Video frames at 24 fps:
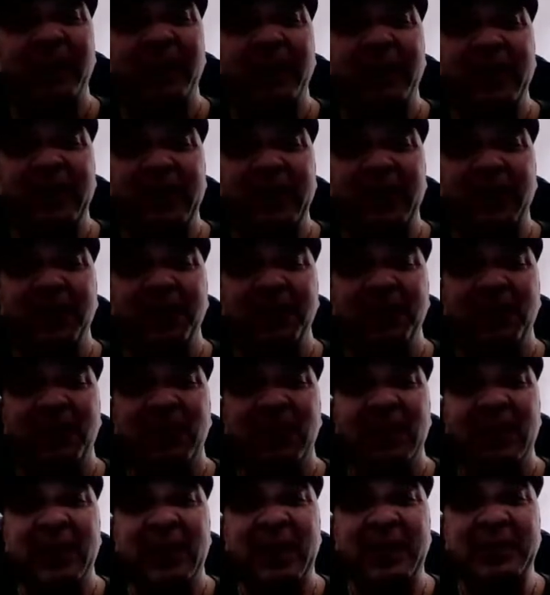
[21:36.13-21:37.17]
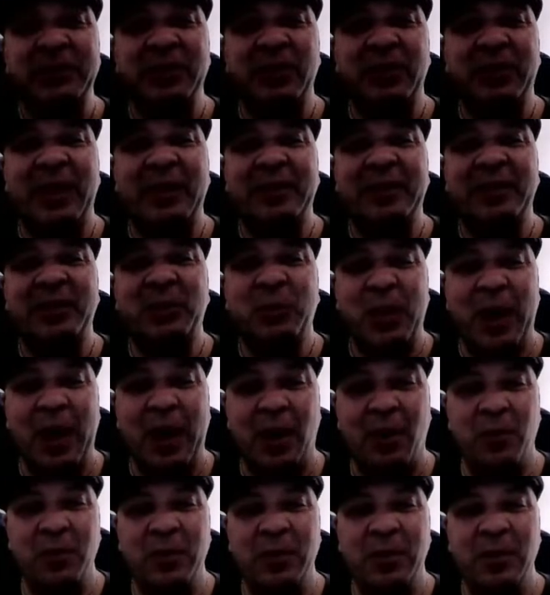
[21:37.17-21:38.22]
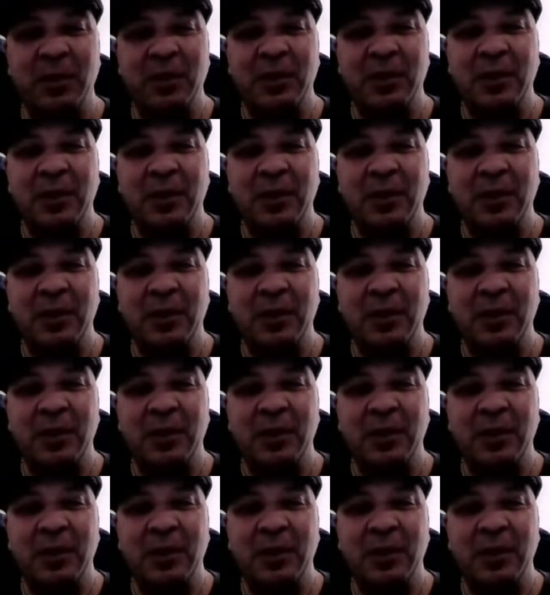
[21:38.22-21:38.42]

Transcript: you to do is look at the crowd